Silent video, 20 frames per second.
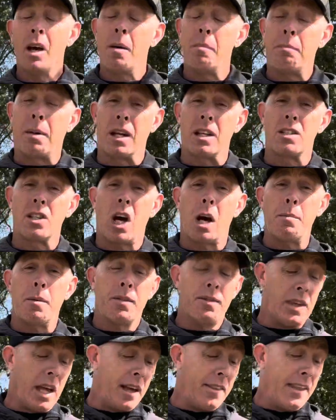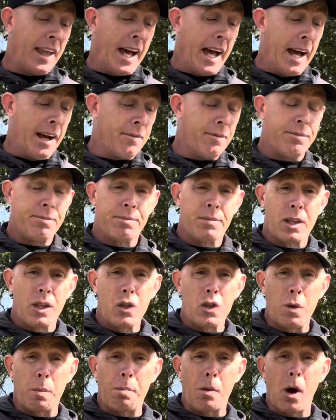By the time you've done that,
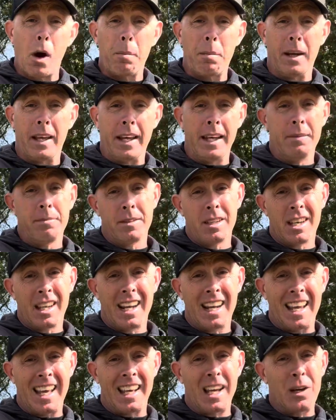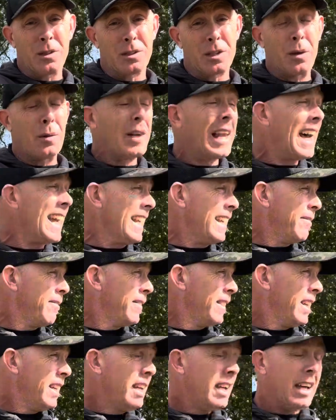you're probably going to let go too late.
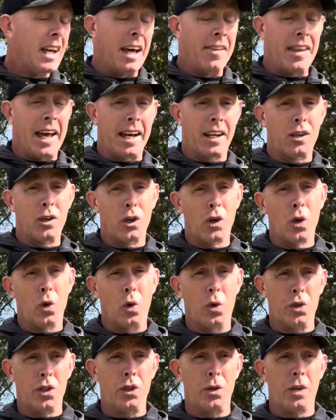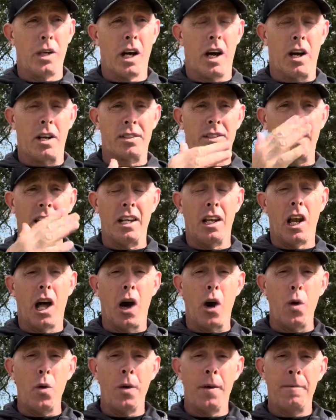And that can cause you casting
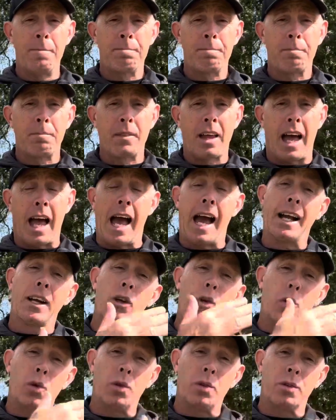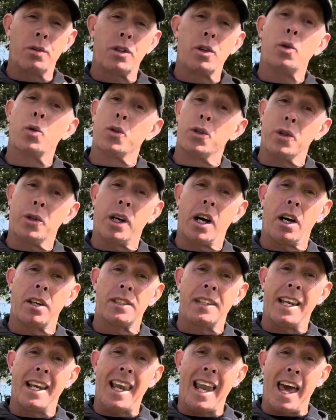low and cause you
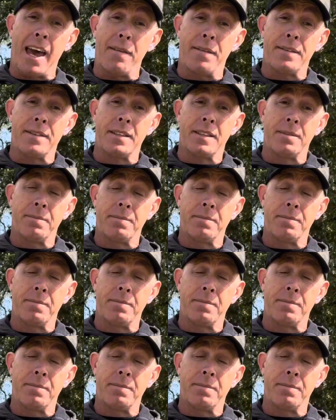casting left.